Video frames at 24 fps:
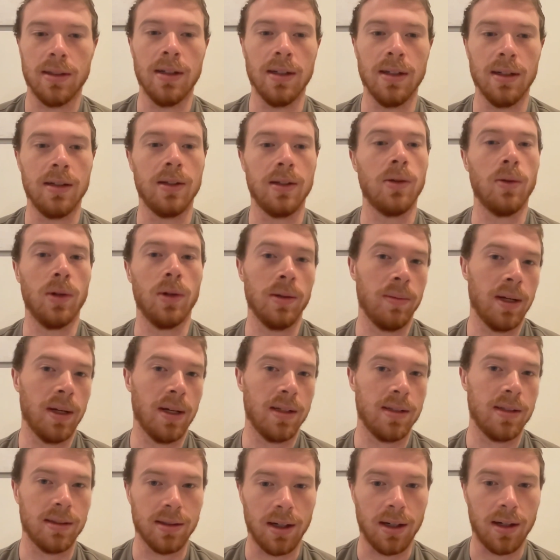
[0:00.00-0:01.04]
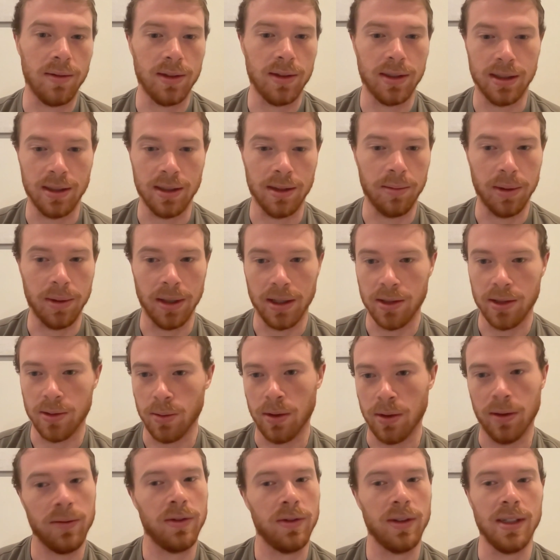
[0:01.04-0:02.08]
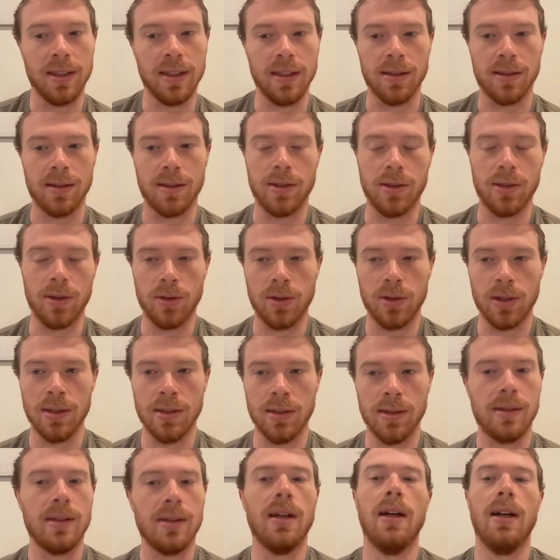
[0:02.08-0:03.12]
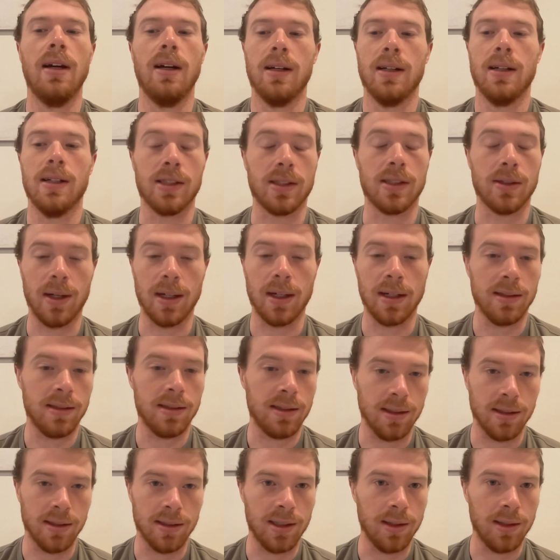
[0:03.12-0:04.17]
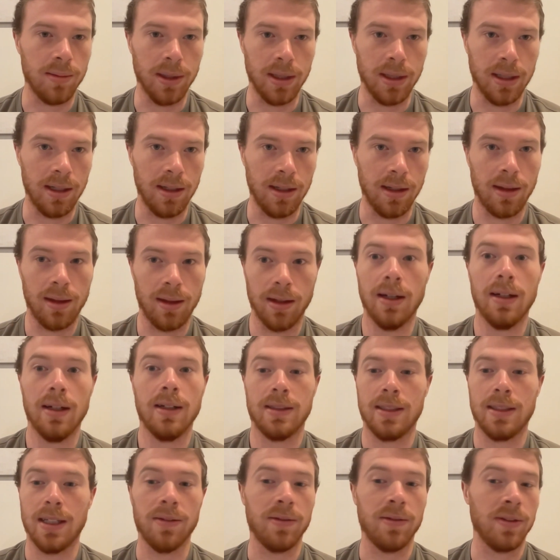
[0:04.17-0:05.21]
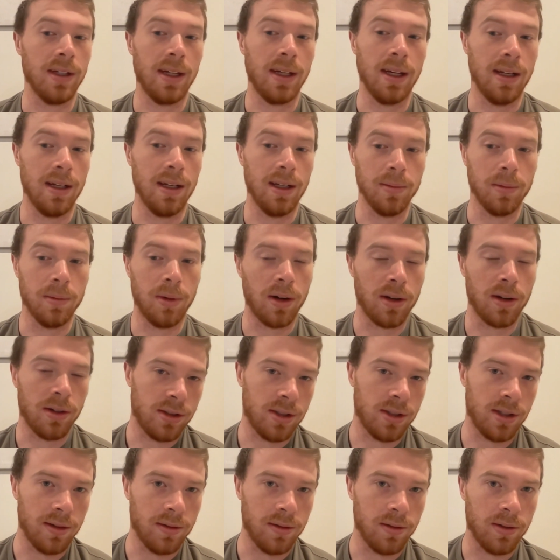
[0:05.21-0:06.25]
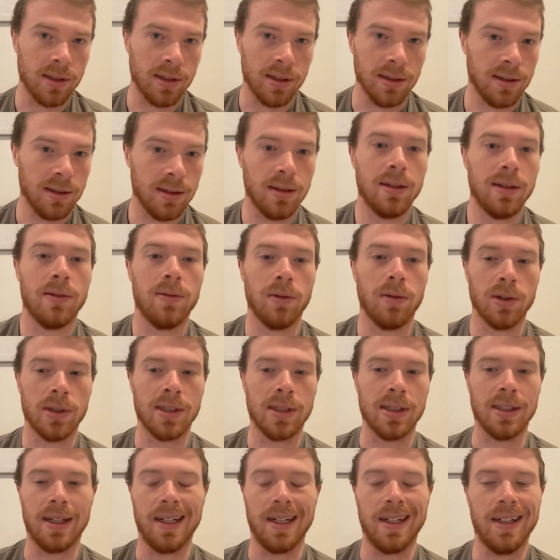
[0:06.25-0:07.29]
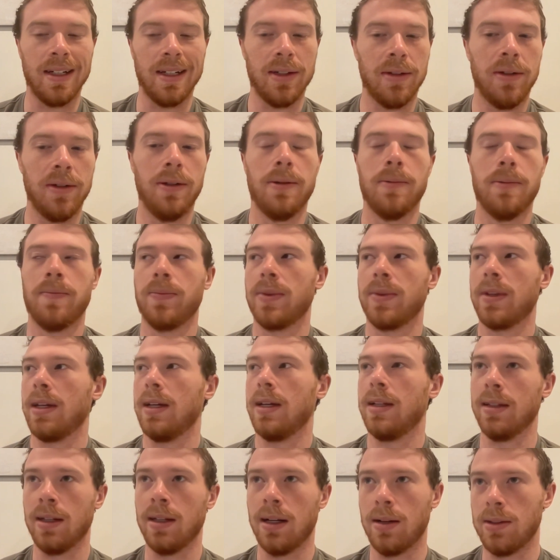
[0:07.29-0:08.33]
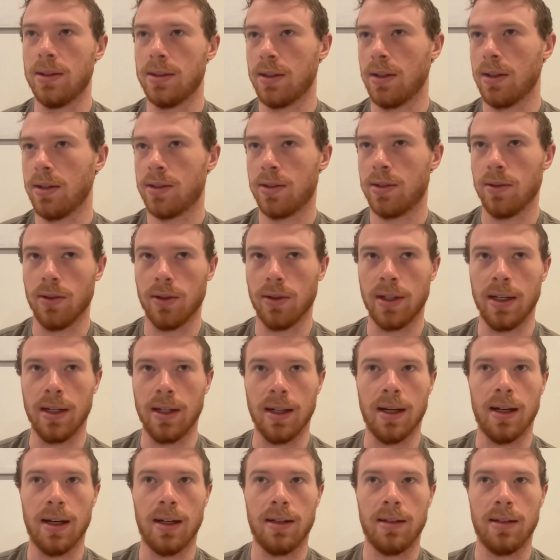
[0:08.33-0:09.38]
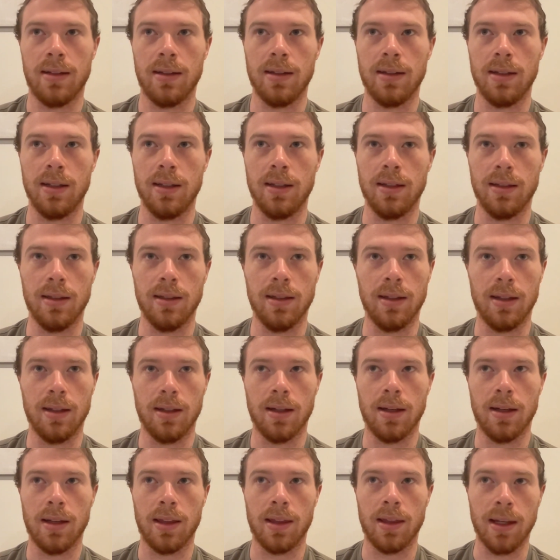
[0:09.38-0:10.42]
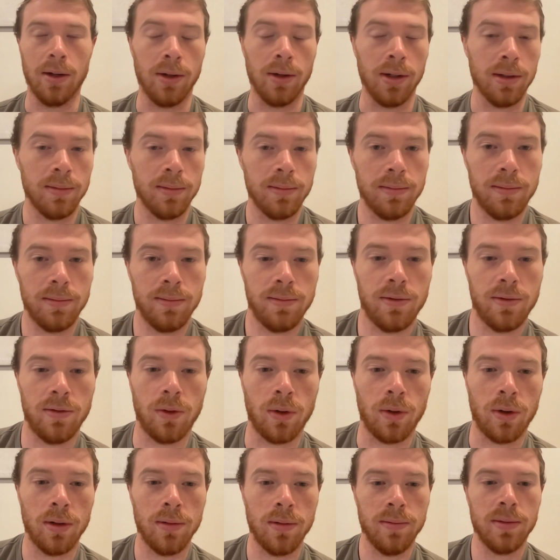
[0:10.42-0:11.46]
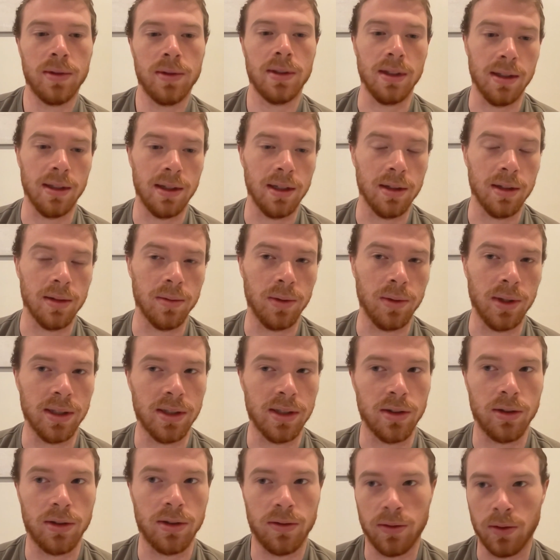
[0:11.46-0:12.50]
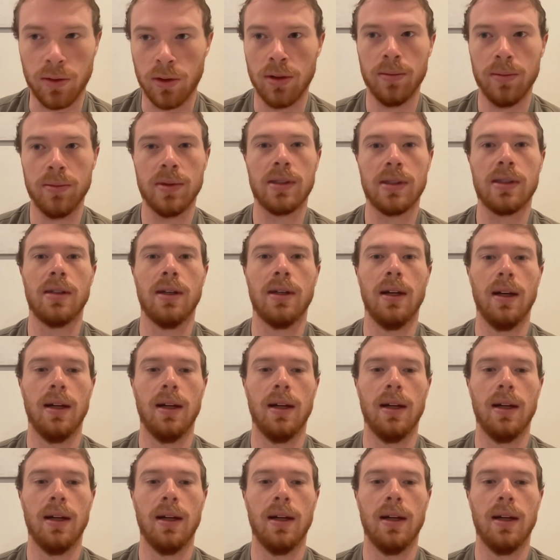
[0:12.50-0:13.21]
And Coinbase is obviously the biggest one for these institutions. And so I could see CB definitely gaining in market share versus Lido. And then I was also looking at the Ethereum forums, the Ethereum research forums,